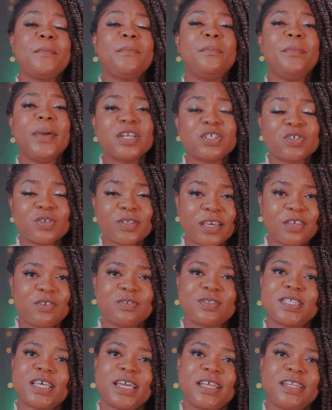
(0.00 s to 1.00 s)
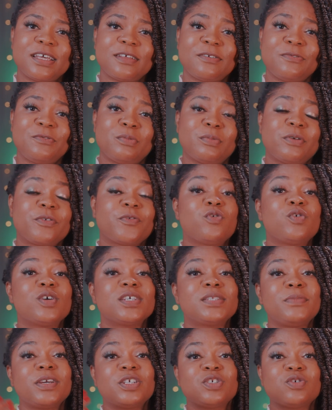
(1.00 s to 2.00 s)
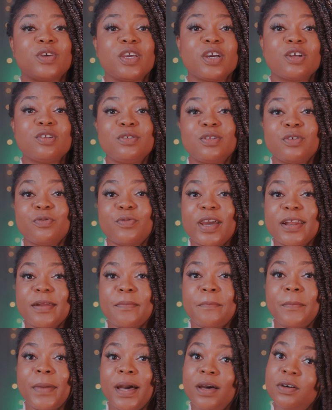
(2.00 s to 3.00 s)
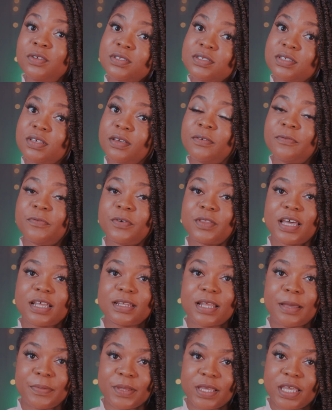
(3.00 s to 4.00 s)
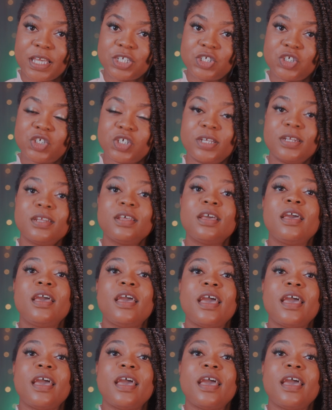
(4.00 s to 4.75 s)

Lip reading: Make sure that you sign that form. Of course, make sure you include the right amount for that application,